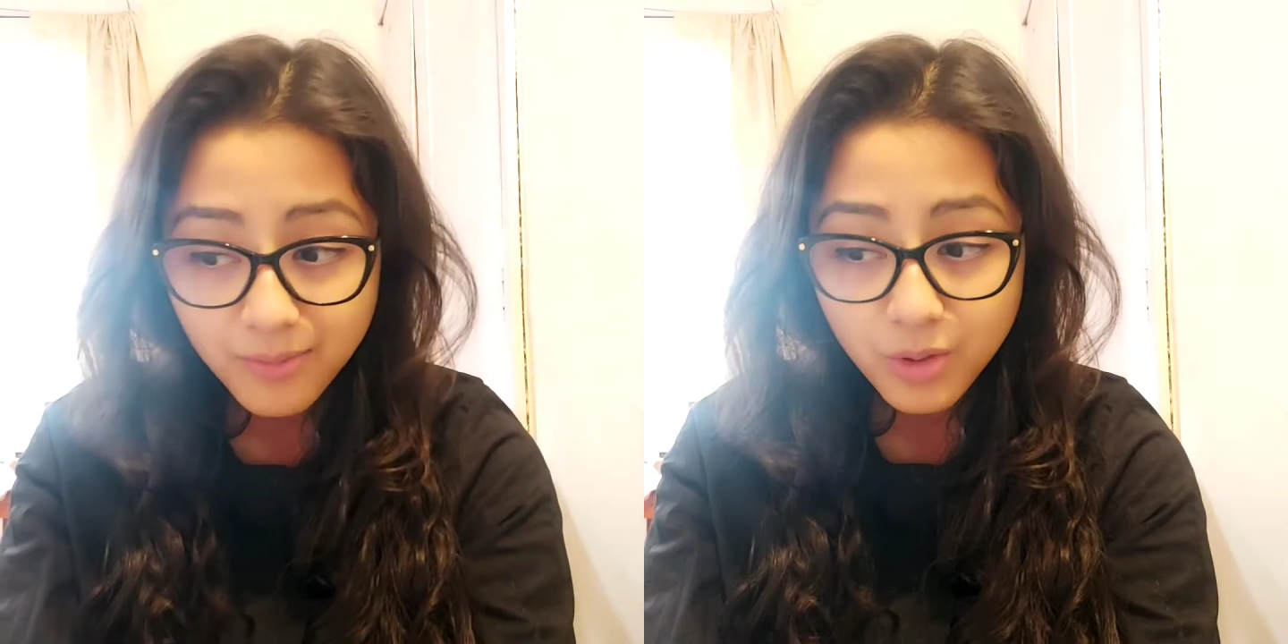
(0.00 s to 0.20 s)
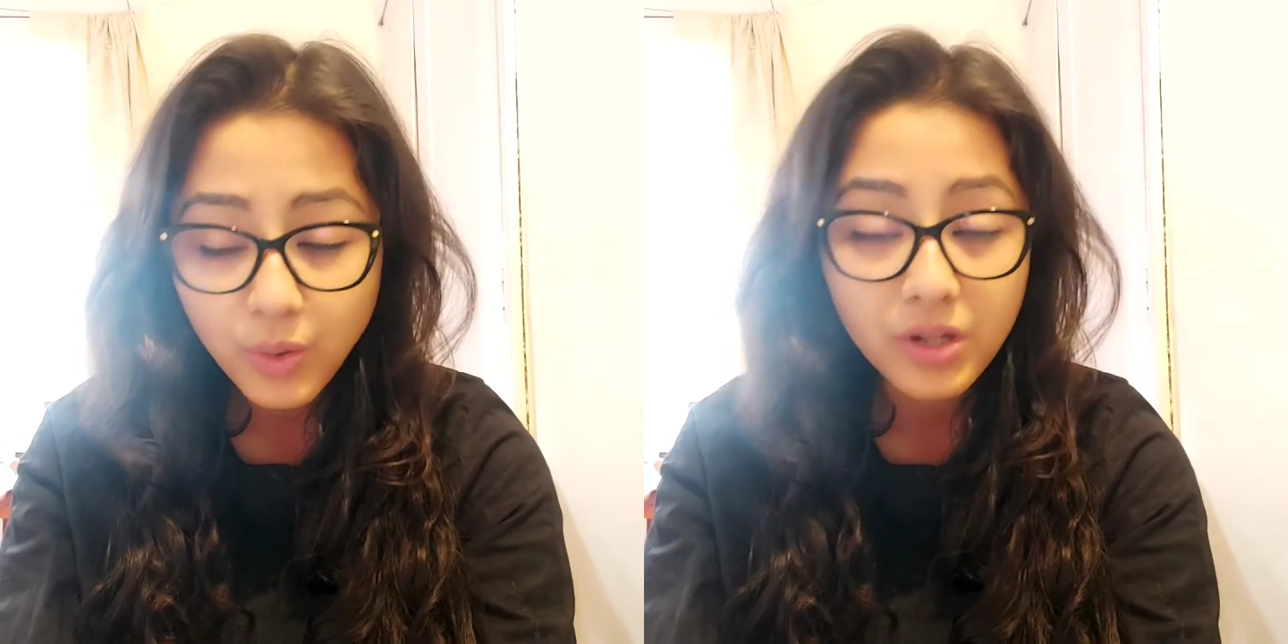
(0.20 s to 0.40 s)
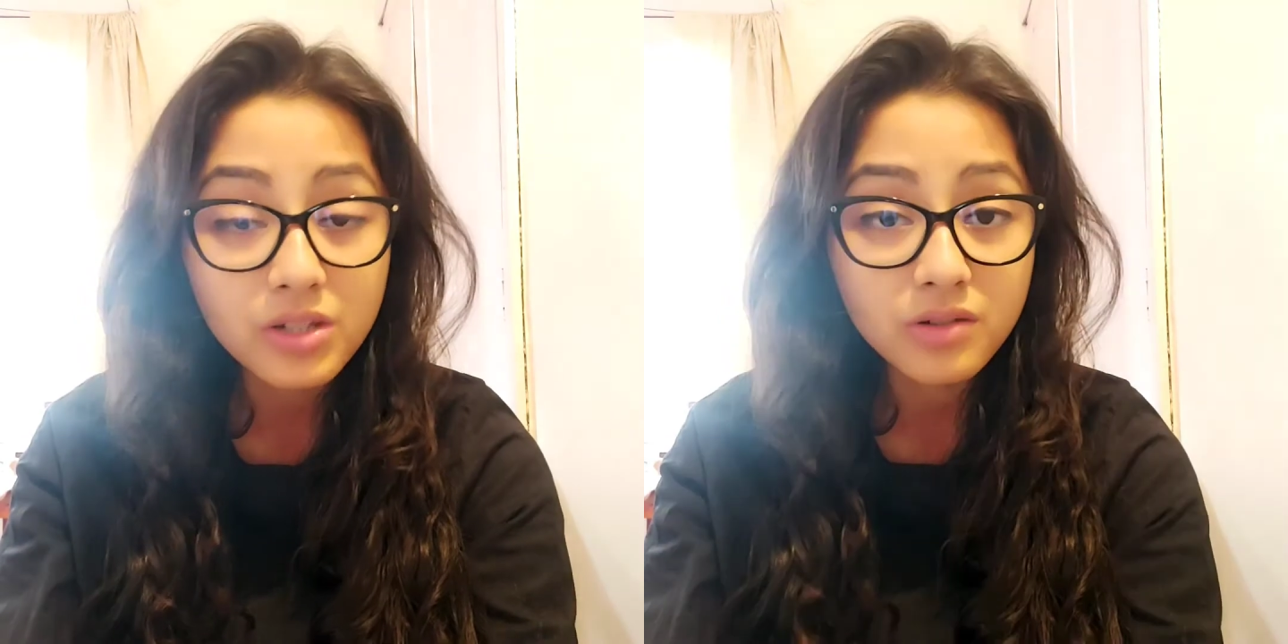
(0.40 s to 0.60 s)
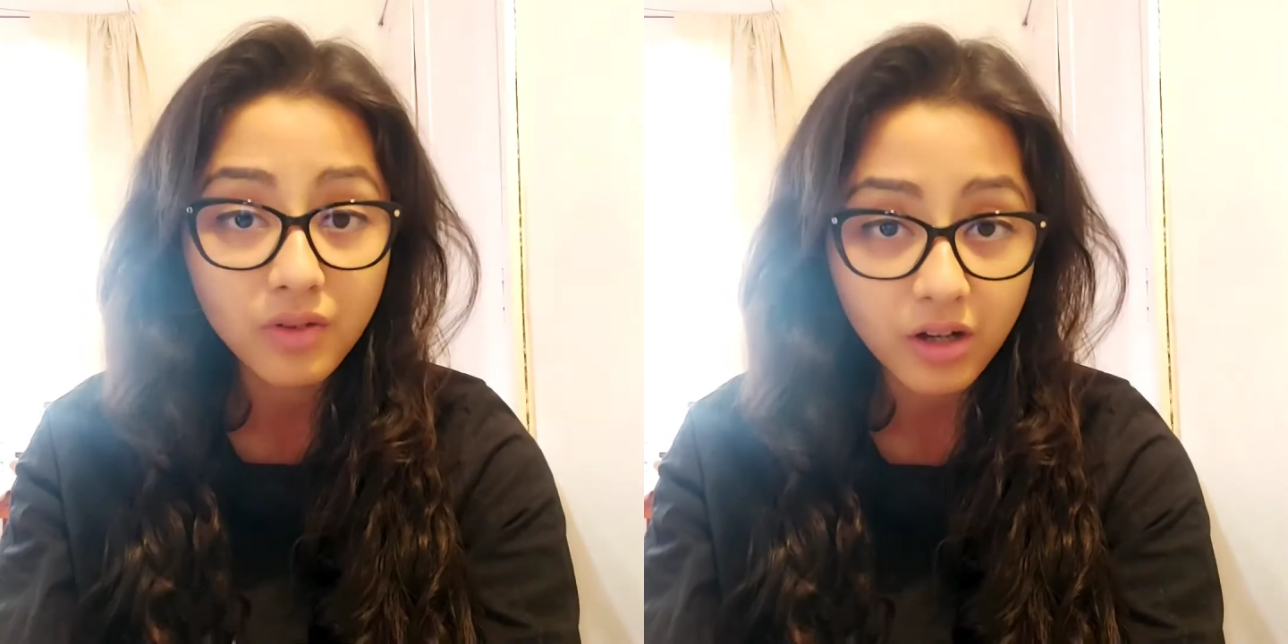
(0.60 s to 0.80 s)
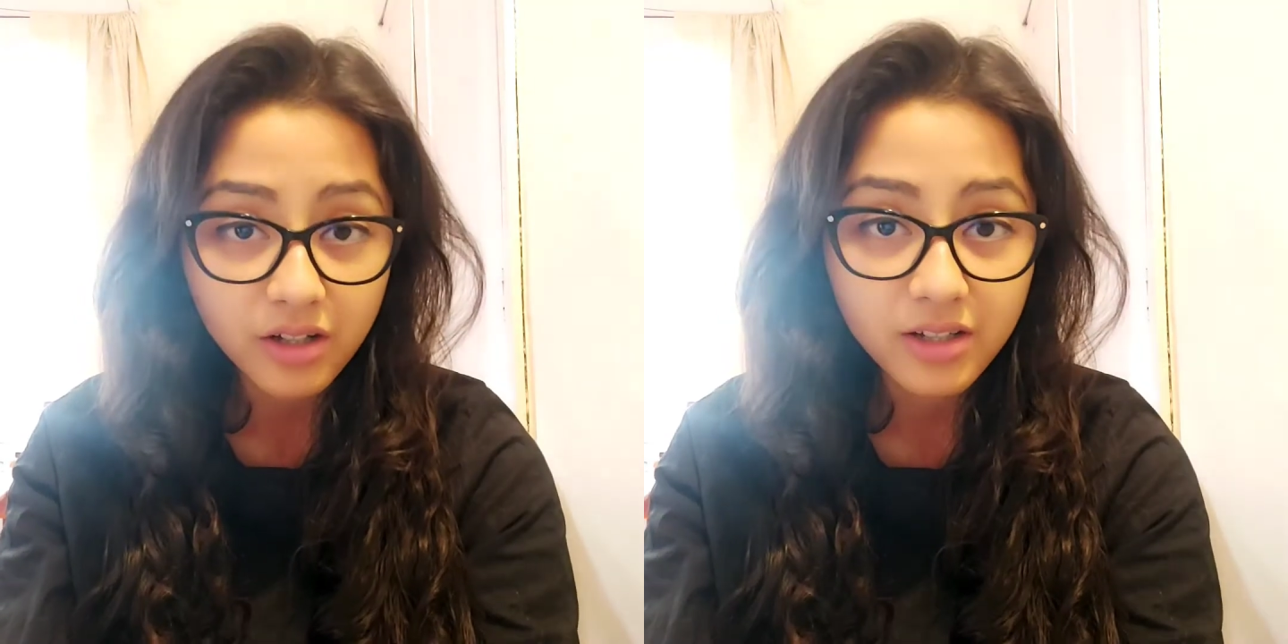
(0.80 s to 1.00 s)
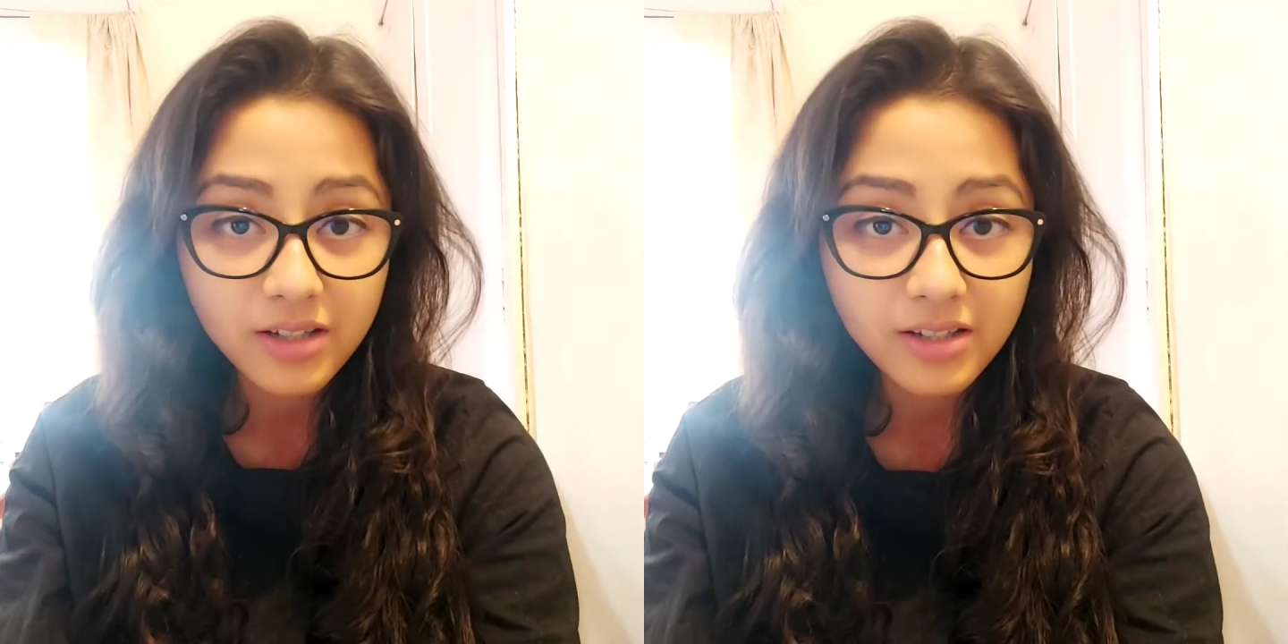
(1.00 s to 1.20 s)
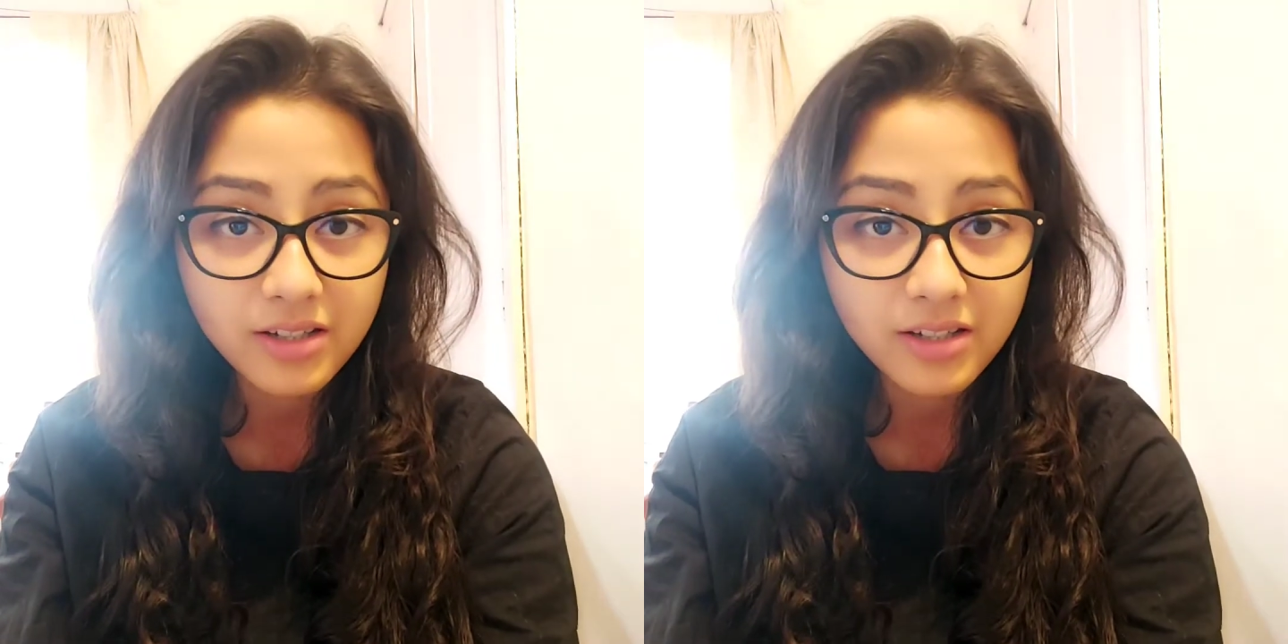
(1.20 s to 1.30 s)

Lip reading: am going to work.